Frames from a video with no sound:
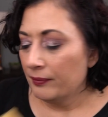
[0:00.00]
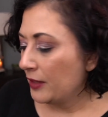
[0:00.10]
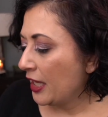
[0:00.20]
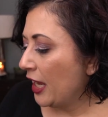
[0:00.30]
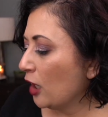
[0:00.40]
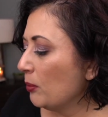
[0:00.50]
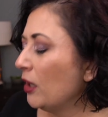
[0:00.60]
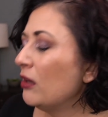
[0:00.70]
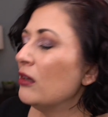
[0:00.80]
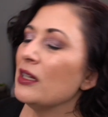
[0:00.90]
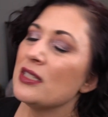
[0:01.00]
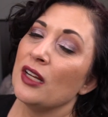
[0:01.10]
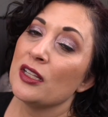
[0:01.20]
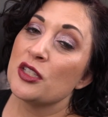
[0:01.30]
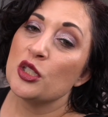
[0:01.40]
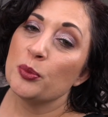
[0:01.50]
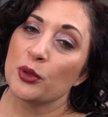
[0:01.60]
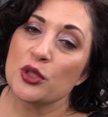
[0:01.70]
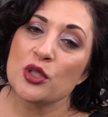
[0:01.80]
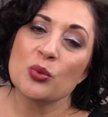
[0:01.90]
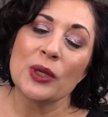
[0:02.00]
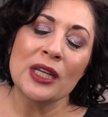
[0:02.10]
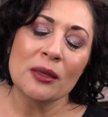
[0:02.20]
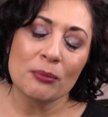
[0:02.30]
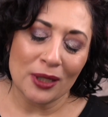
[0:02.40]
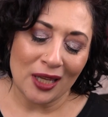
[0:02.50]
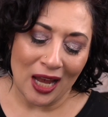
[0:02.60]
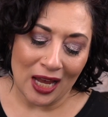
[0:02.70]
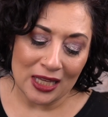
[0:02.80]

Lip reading: The caramel is not super sweet, but yeah,